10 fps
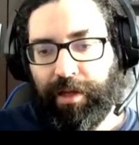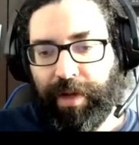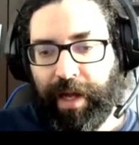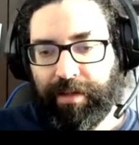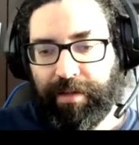
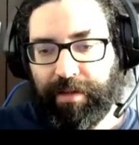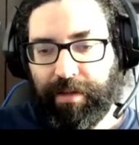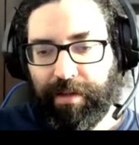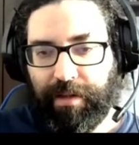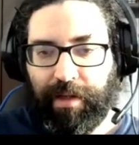and you get,
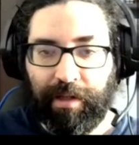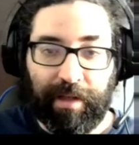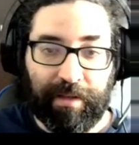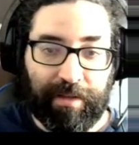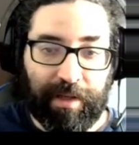
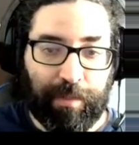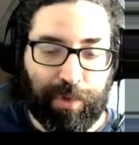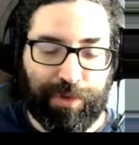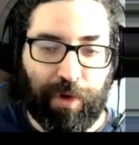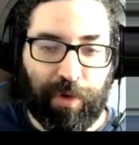and then
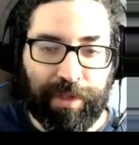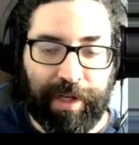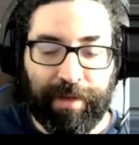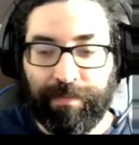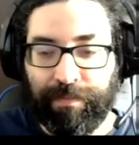take push
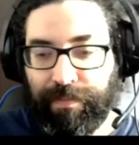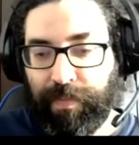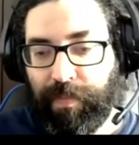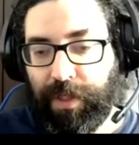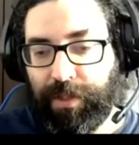forward again.
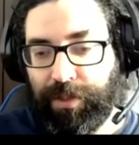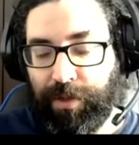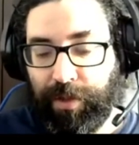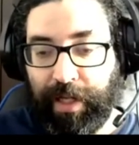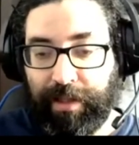
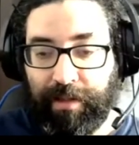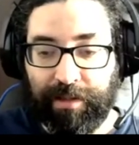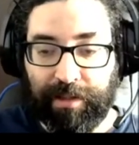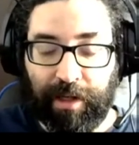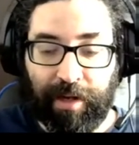So you get
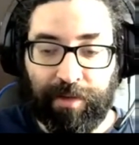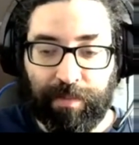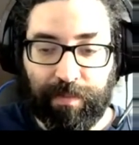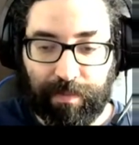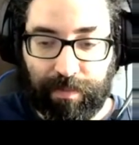this
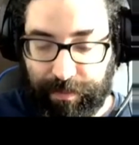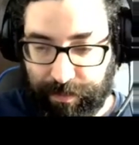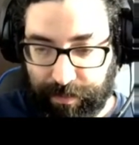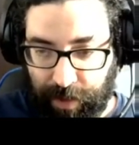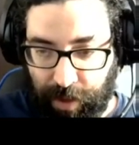derived
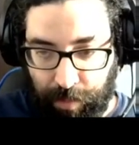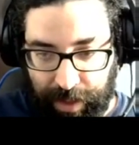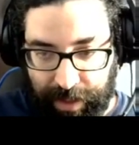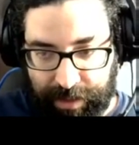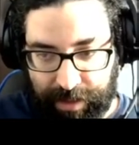
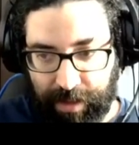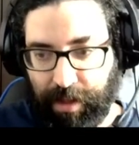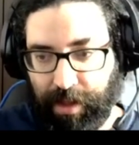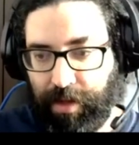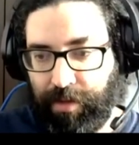complex
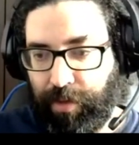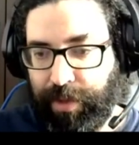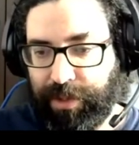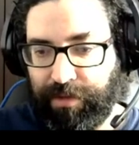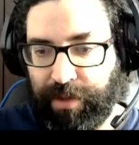
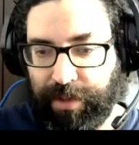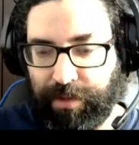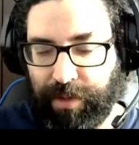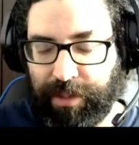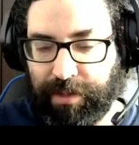for each of the
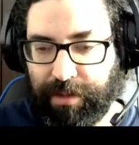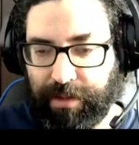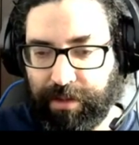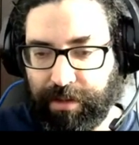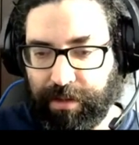
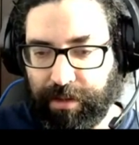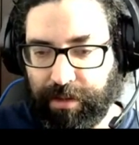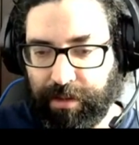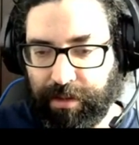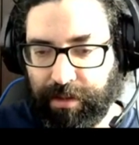restrictions.
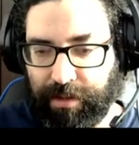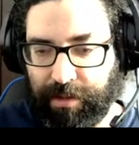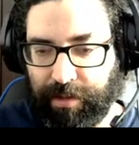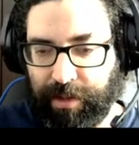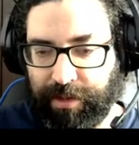
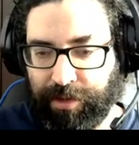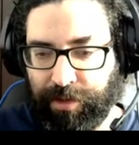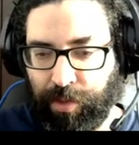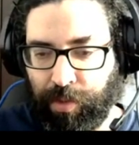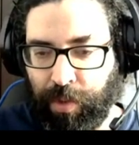So there
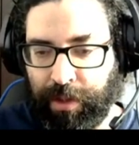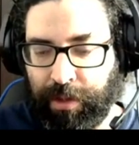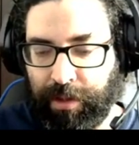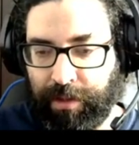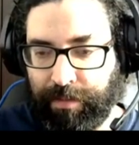is no
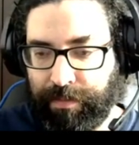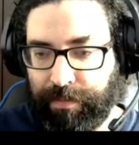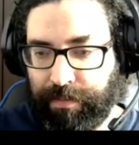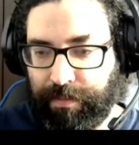one here.